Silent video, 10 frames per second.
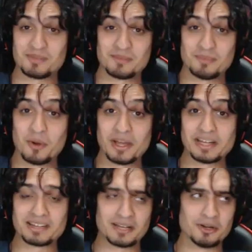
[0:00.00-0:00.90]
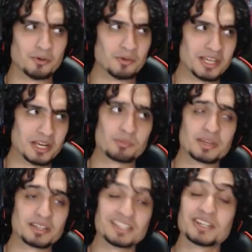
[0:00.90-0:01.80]
point. It's like, oh, ink, big
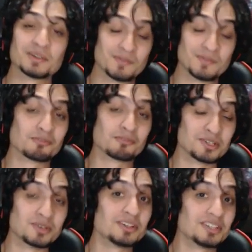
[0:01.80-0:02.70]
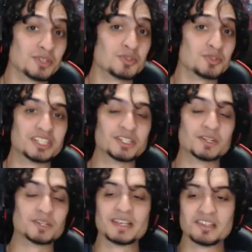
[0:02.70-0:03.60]
deal. For Splatoon, huge deal.
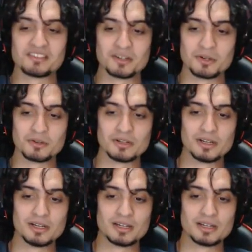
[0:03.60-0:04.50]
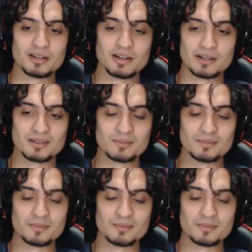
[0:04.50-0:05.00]
So I